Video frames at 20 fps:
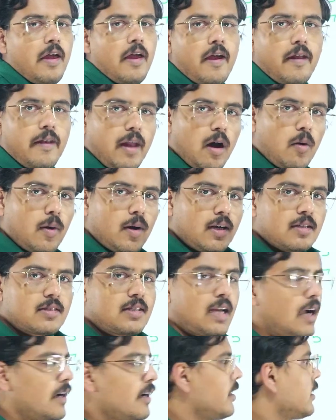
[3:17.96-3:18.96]
Now
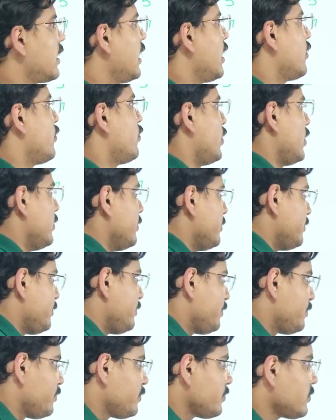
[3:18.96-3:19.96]
understand it carefully.
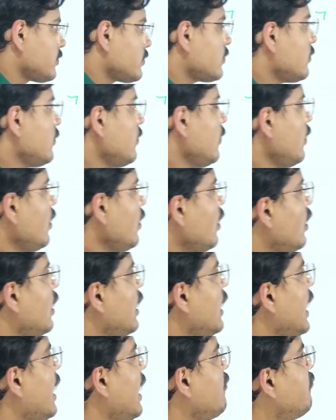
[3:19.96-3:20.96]

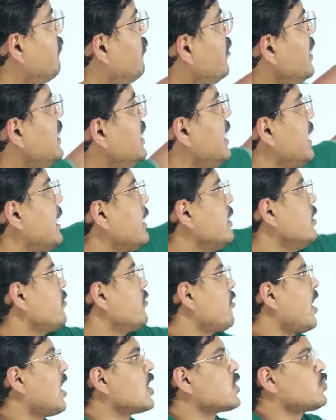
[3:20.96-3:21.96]
Every day, the
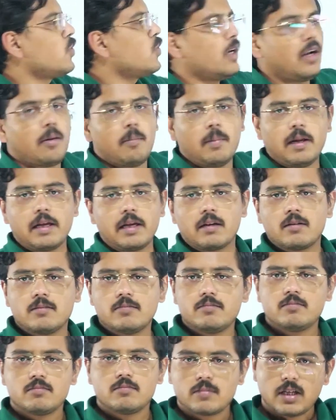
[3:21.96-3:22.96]
flowers were doubling,
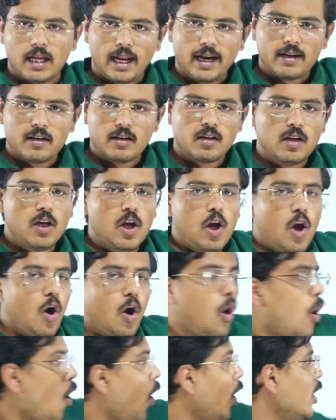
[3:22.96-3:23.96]
correct?
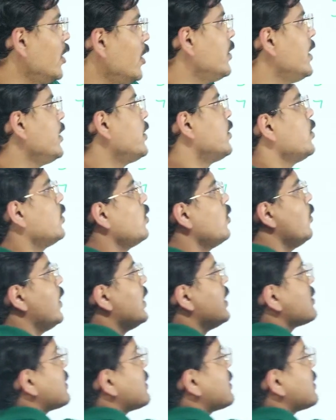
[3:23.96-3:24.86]
All you need to do is